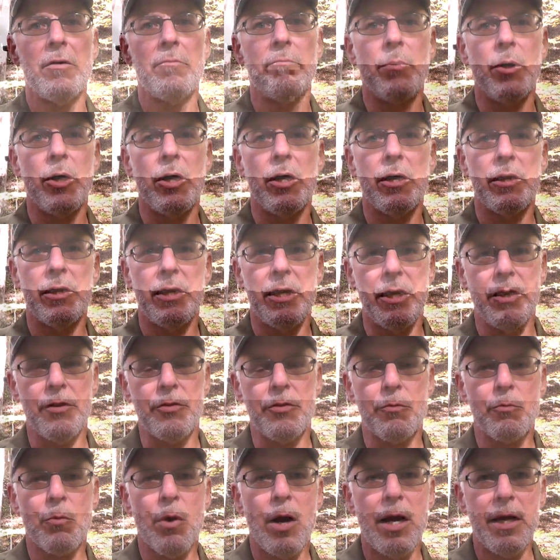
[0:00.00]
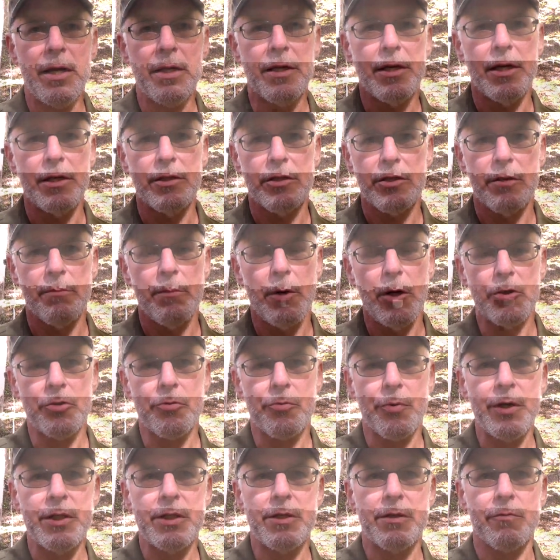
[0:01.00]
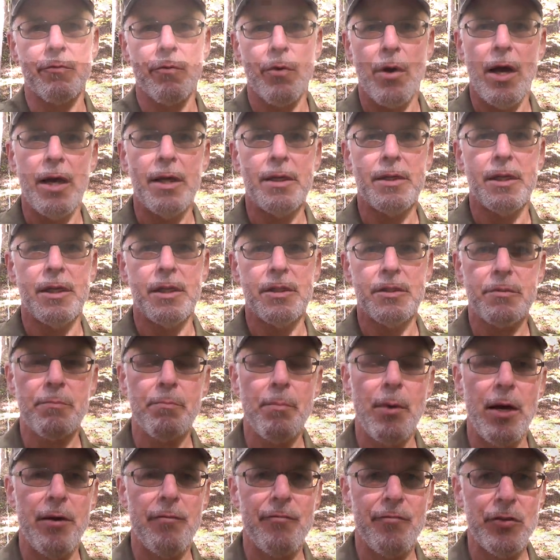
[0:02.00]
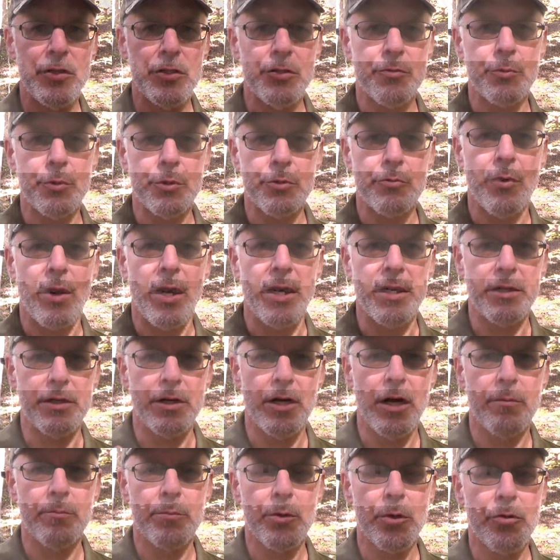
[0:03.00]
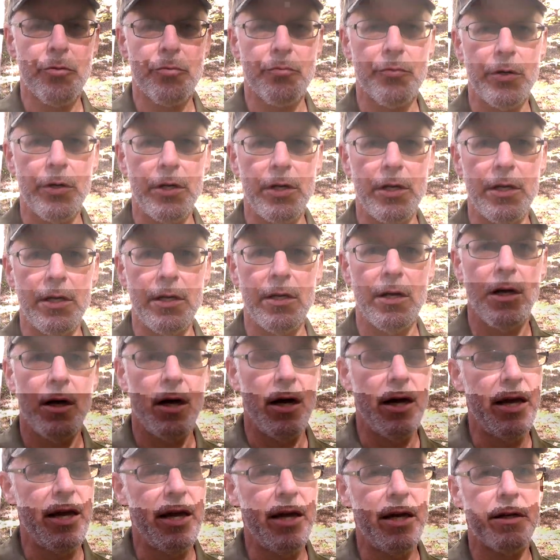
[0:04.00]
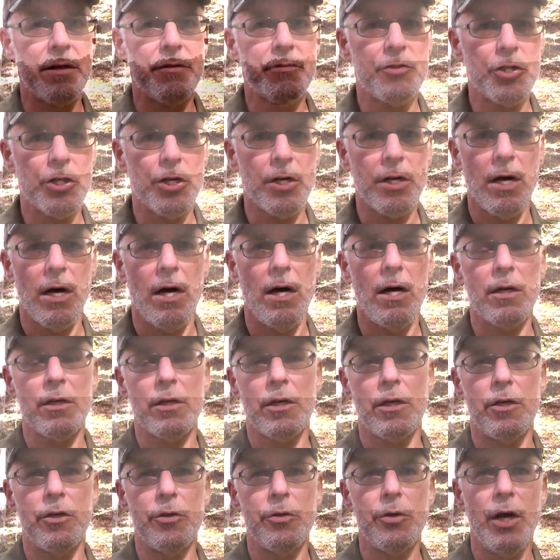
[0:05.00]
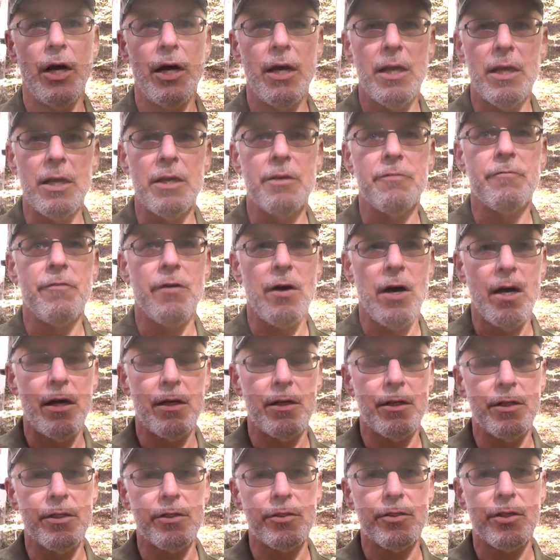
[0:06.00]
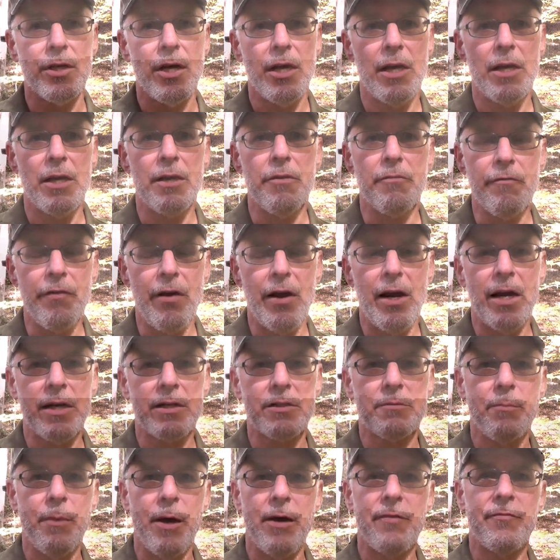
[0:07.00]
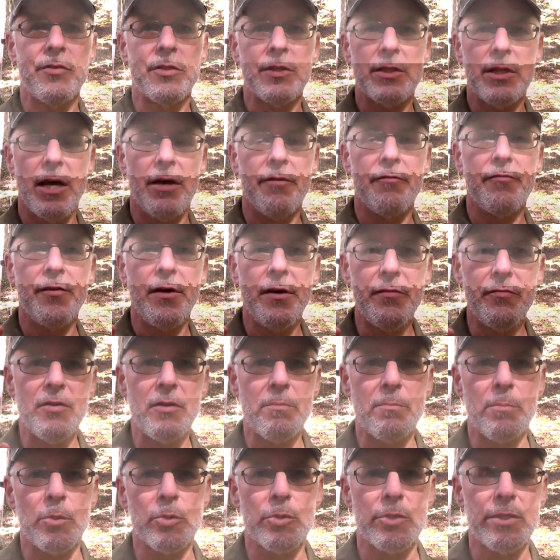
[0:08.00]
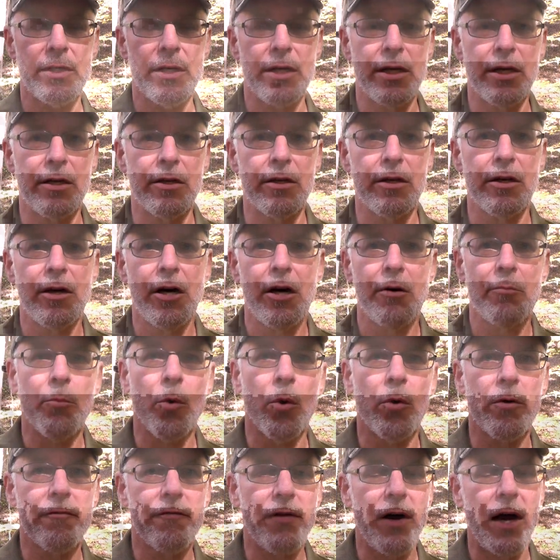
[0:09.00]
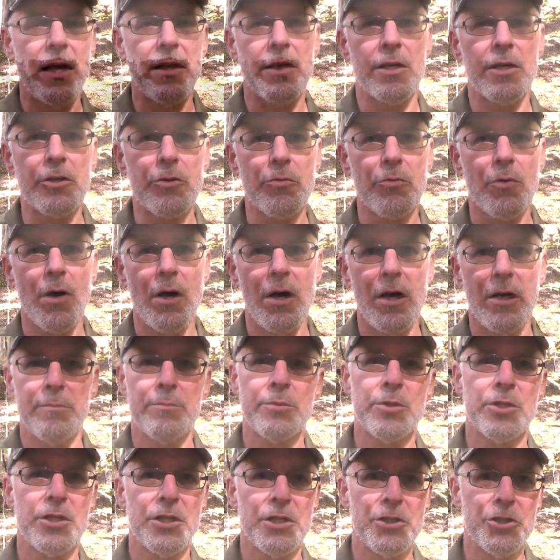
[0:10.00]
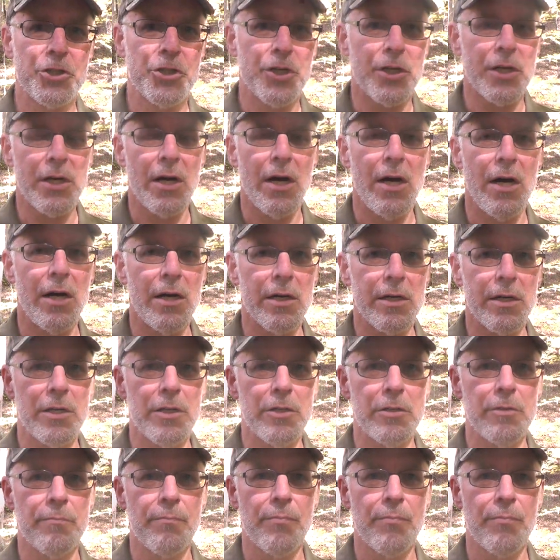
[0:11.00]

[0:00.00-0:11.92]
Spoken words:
But in the rankings, the most recent rankings, Memphis was ranked number 3, ahead of Chicago in violence. In fact, Memphis had 50% more violent crimes than Chicago.